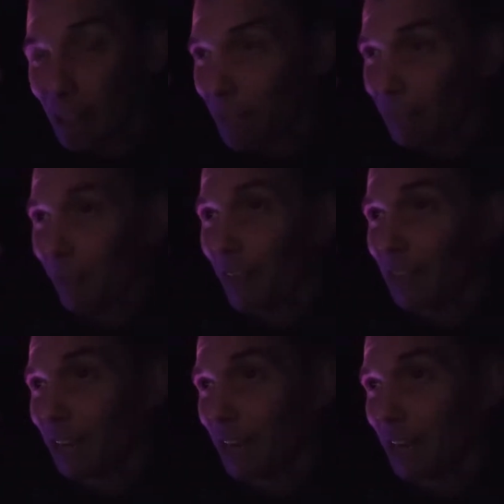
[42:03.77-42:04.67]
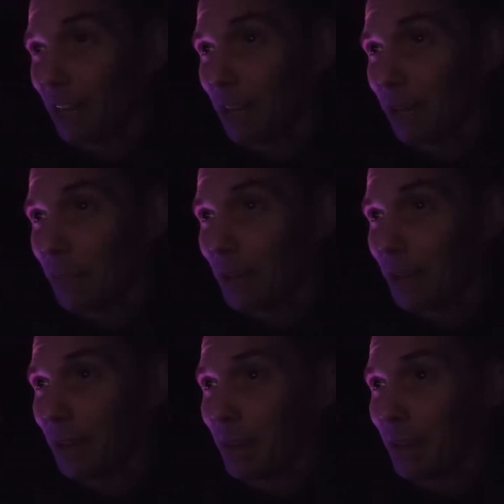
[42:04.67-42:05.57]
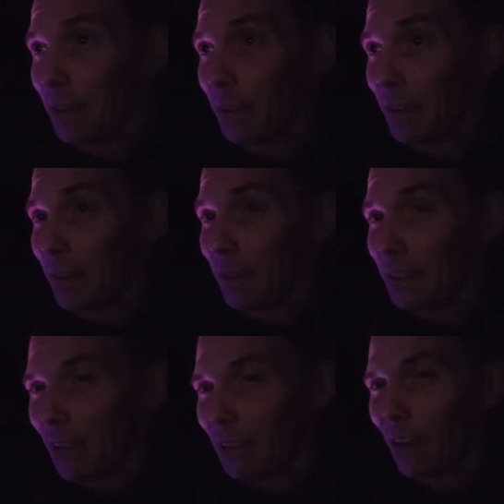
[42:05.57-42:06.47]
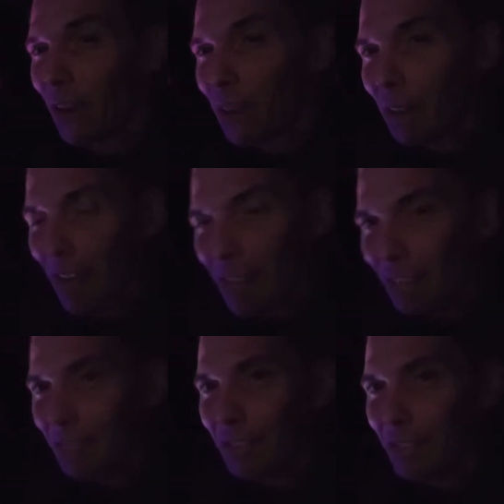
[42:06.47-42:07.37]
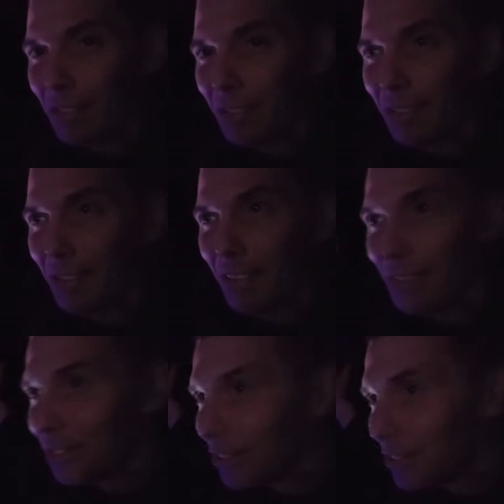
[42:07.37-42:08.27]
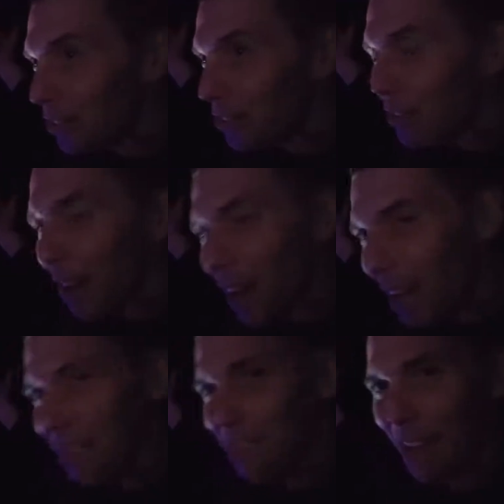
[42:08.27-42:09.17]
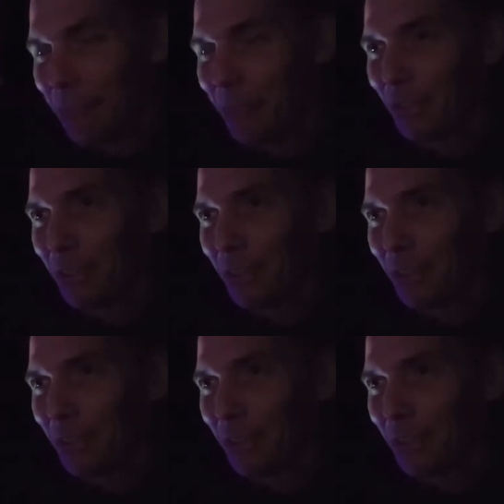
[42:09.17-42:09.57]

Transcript: that's fascinating, but that's all that is just the concepts.